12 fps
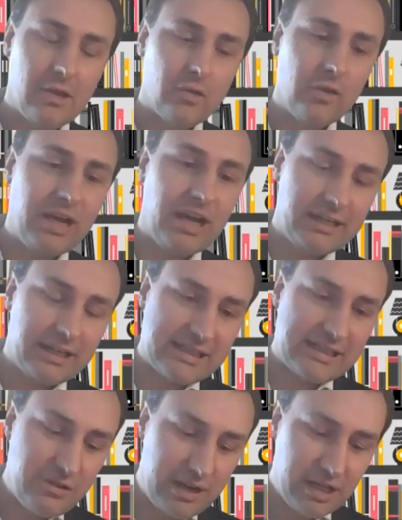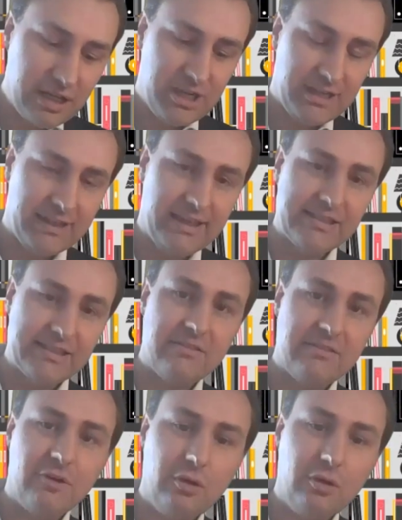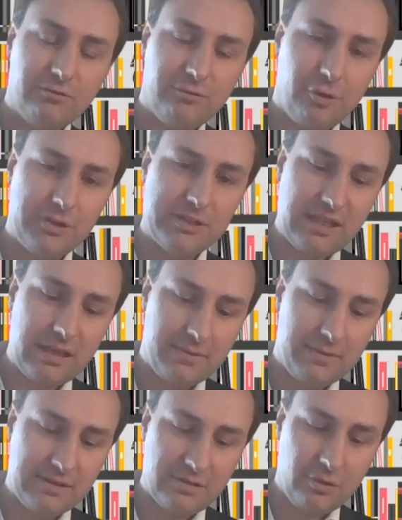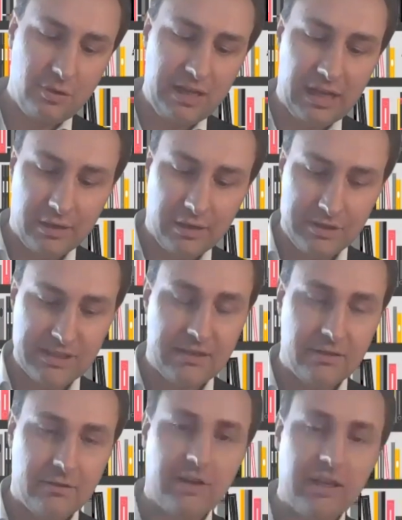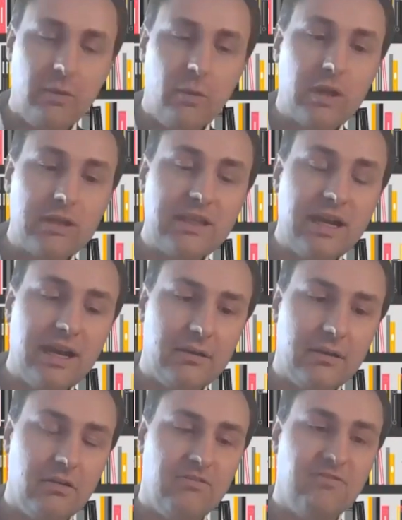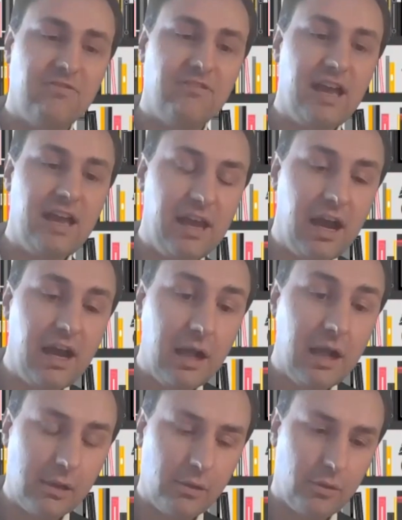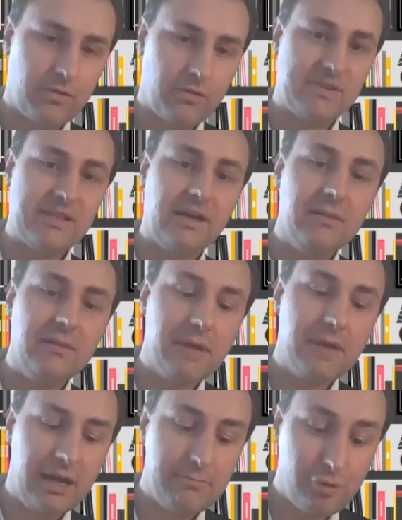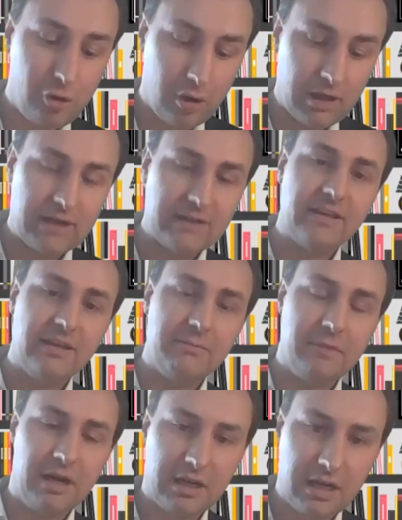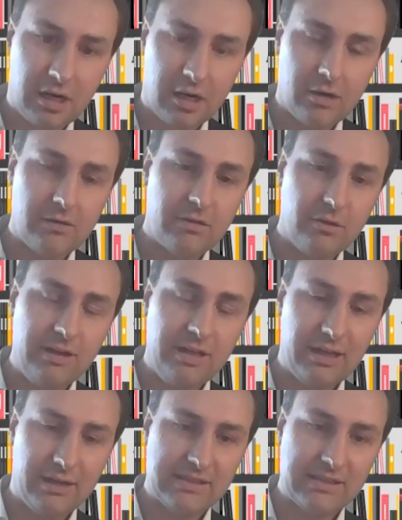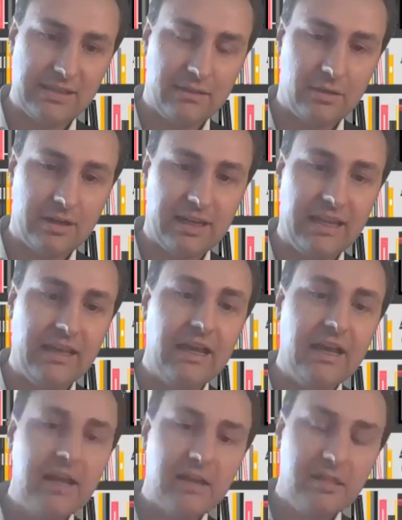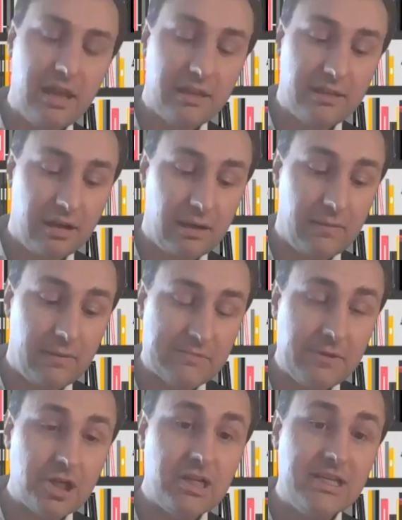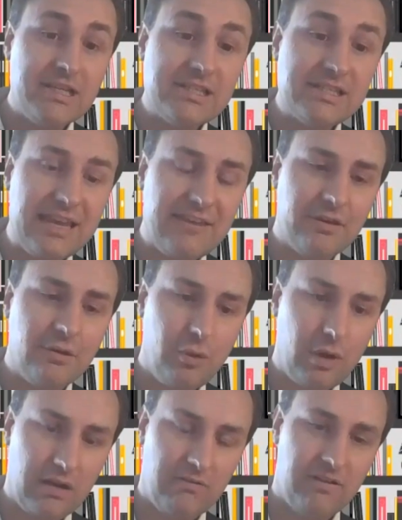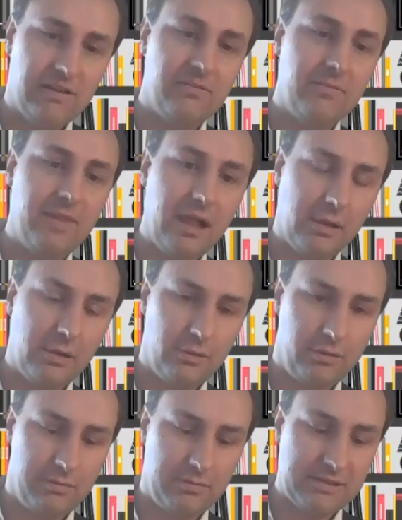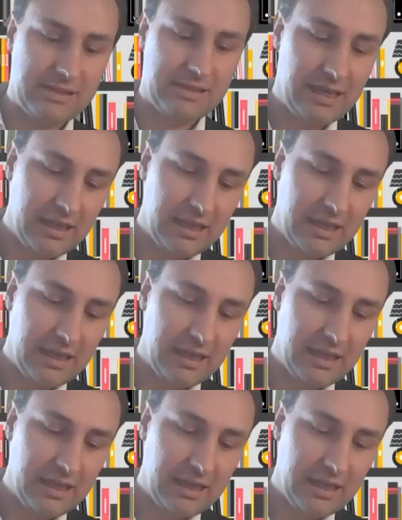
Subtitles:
Regarding a strategy, I guess the good first step is to really understand, okay, what kind of AI algorithms are in my product, in my car, to really understand, okay, that are especially safety relevant algorithms.